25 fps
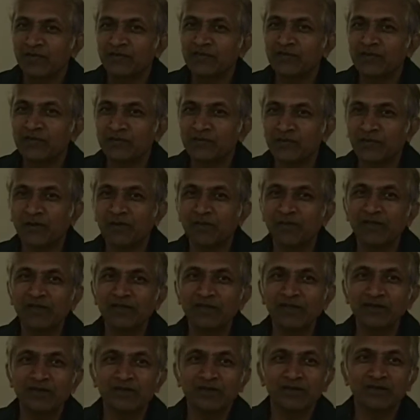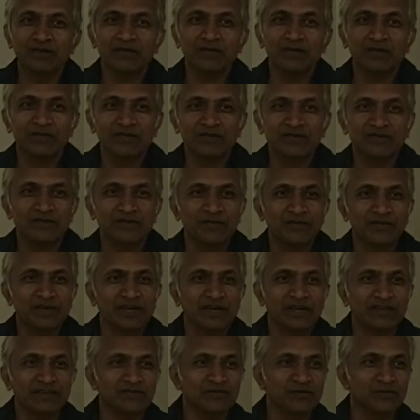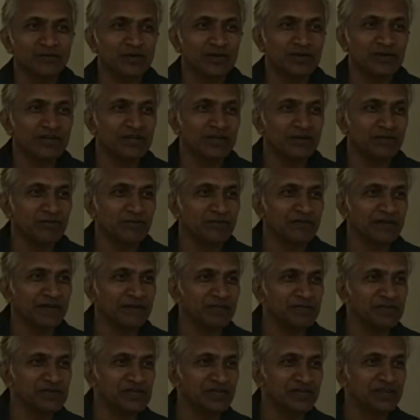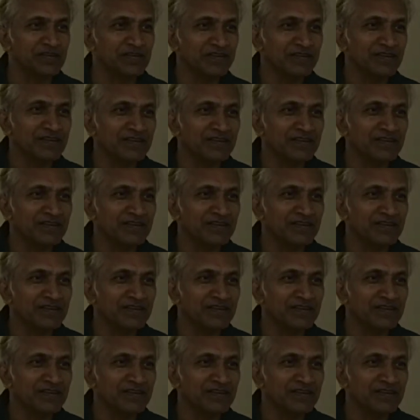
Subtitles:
which probably must have been asked you at the time of admission.